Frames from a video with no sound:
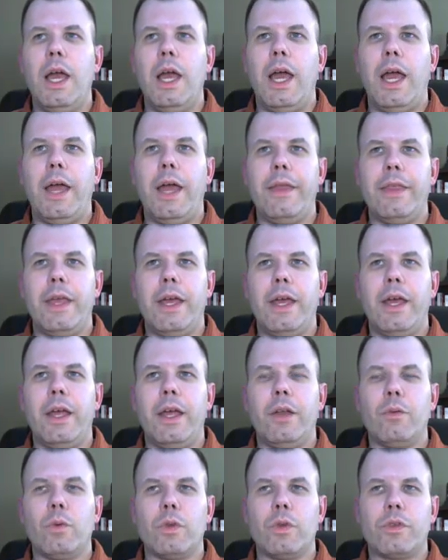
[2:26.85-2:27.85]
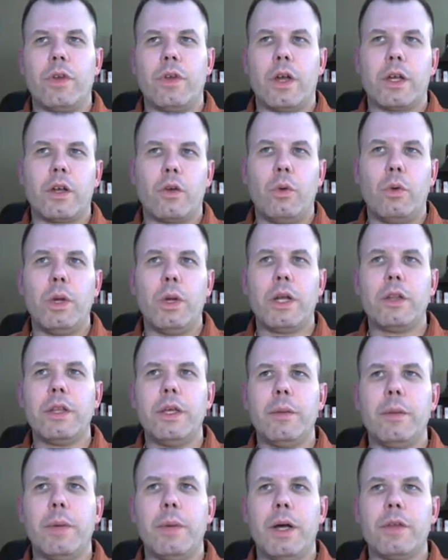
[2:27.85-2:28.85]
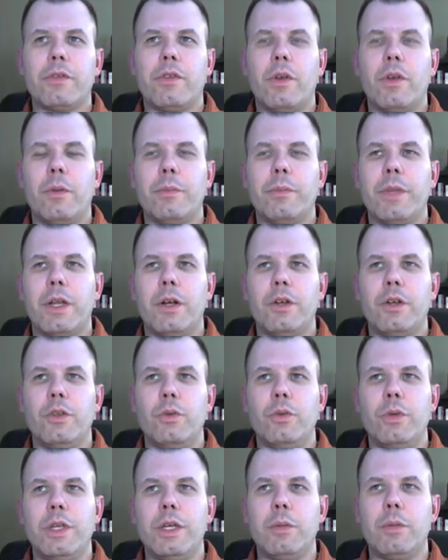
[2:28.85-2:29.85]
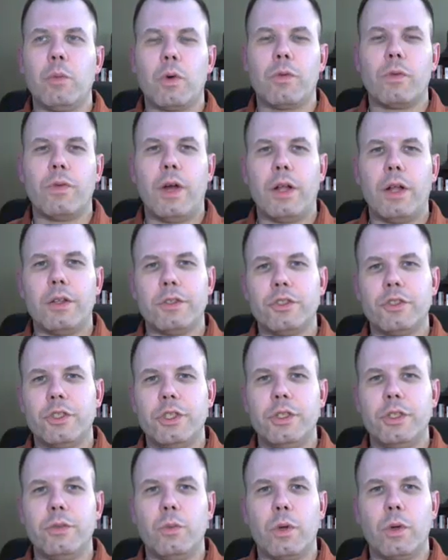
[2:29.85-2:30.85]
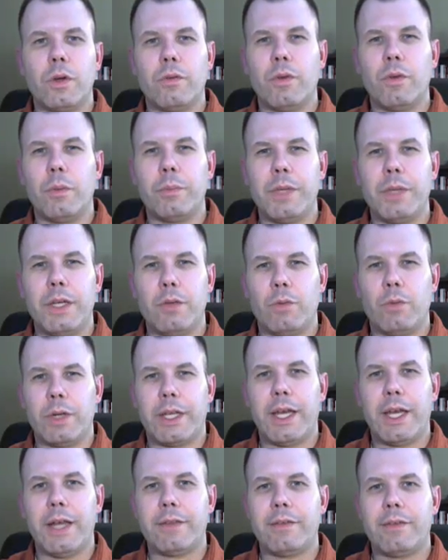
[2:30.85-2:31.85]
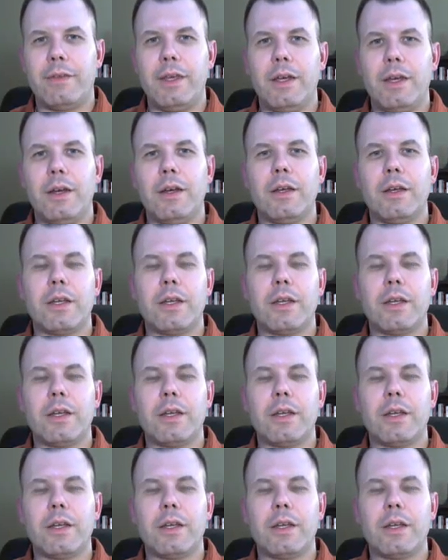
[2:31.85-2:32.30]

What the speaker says: And then we'll talk quickly about some that are unique morphology, one of them being Rickettsia.